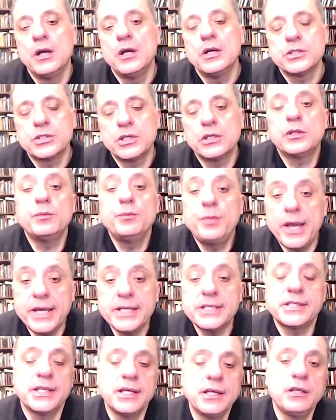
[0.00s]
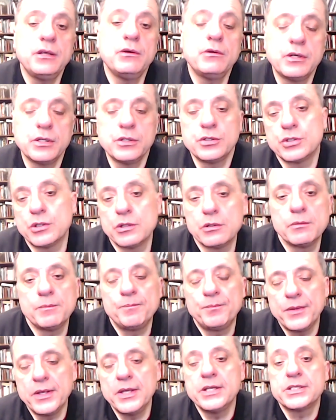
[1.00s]
So the best thing you can do
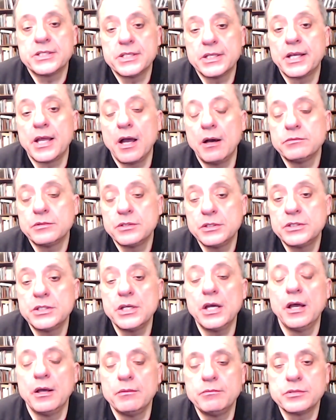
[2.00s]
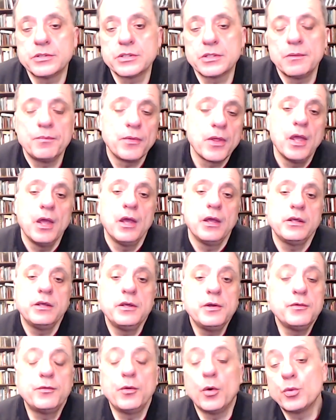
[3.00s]
is to come to terms.
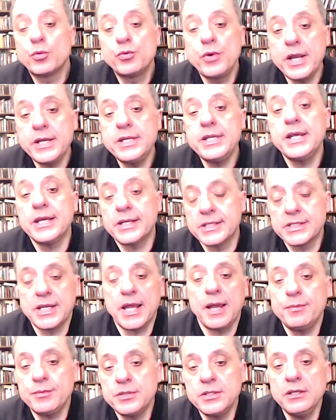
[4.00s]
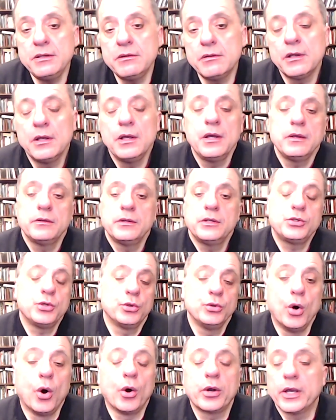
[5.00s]
You've already accepted that you're
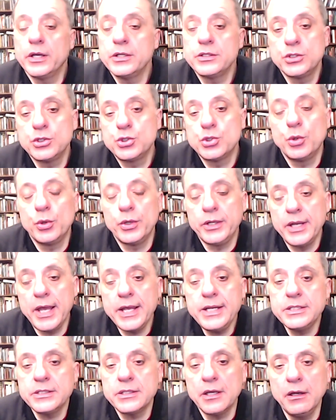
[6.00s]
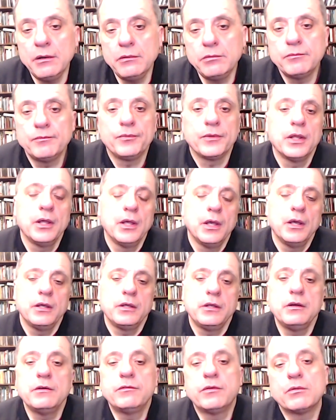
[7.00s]
not going to join NATO.
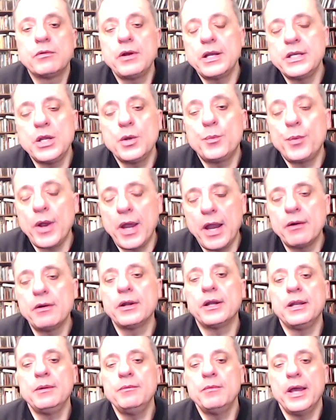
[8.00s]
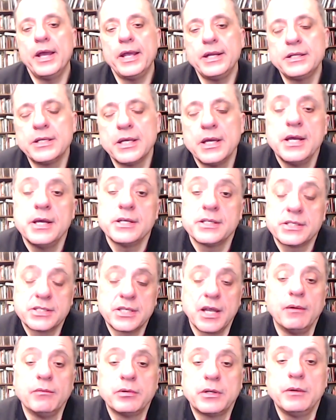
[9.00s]
You've already apparently made
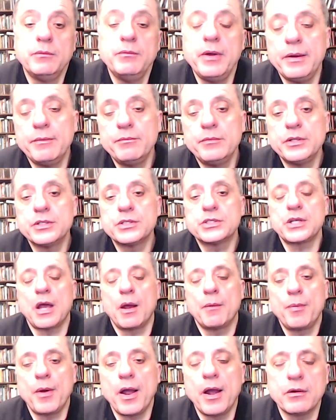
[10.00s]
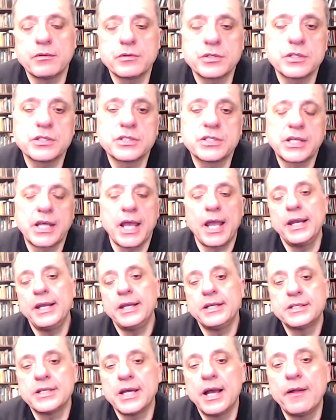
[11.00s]
some commitments about
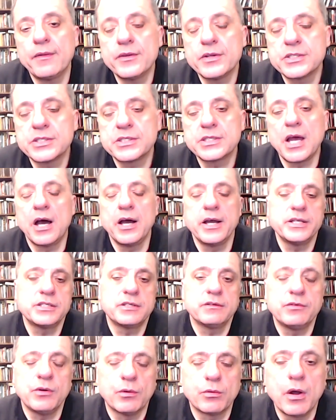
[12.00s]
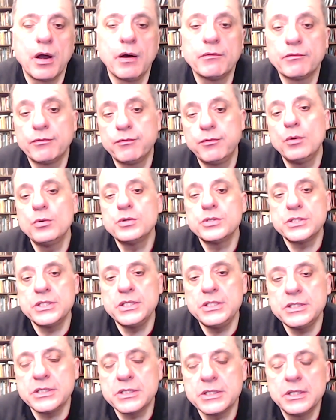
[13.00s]
scaling down the size of your armed
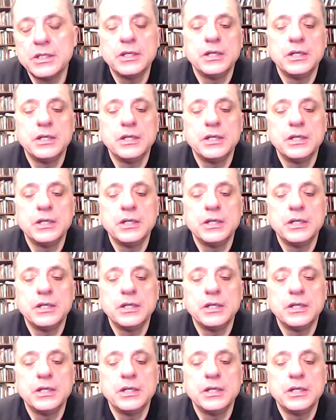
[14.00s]
forces